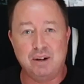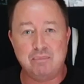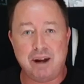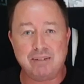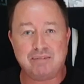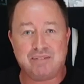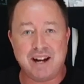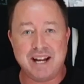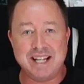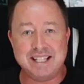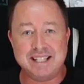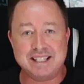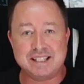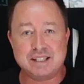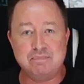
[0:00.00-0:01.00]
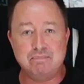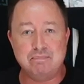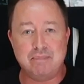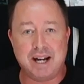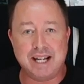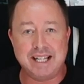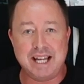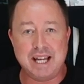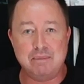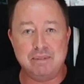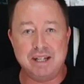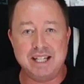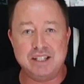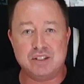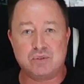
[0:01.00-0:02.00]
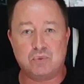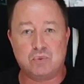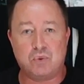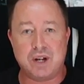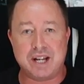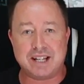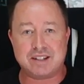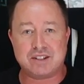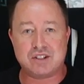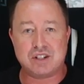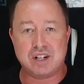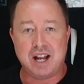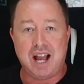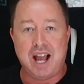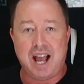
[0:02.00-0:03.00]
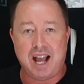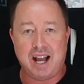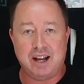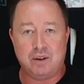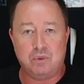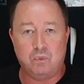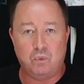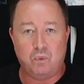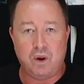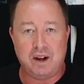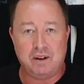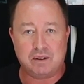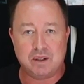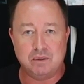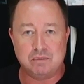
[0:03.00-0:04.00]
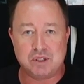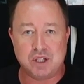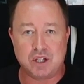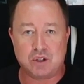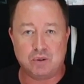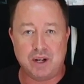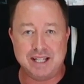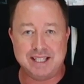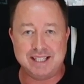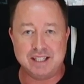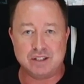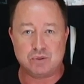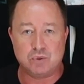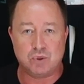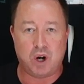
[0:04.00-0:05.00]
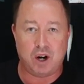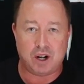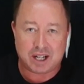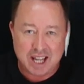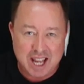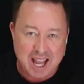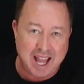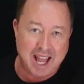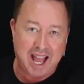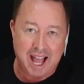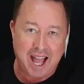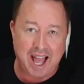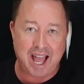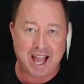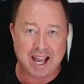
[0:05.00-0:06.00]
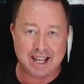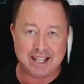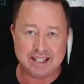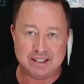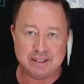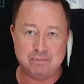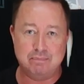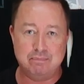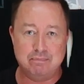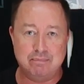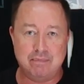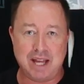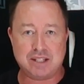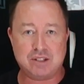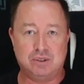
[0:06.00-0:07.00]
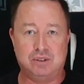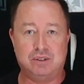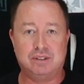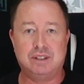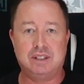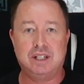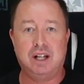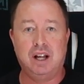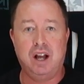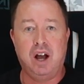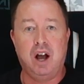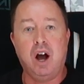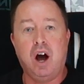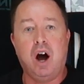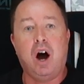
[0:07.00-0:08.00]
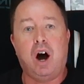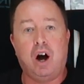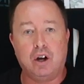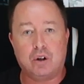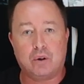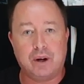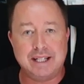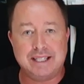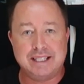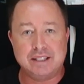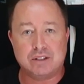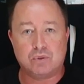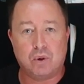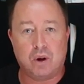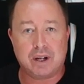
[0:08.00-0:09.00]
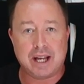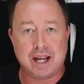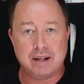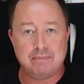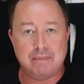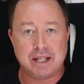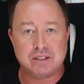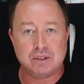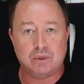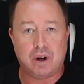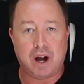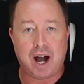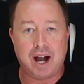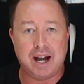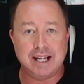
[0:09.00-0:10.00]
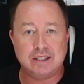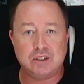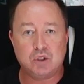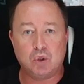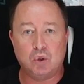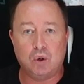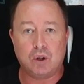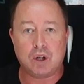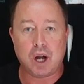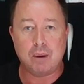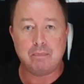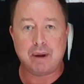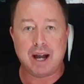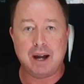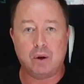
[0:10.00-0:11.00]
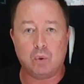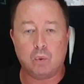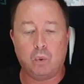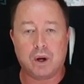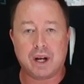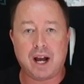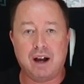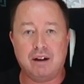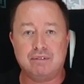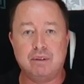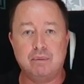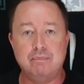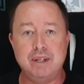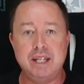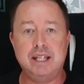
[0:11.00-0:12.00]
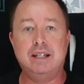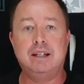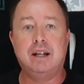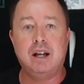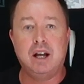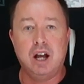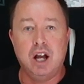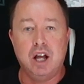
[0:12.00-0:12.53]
Hello my friends, my name is Rich and welcome to Greatest Rock and Metal. On Greatest Rock and Metal I talk about what are for me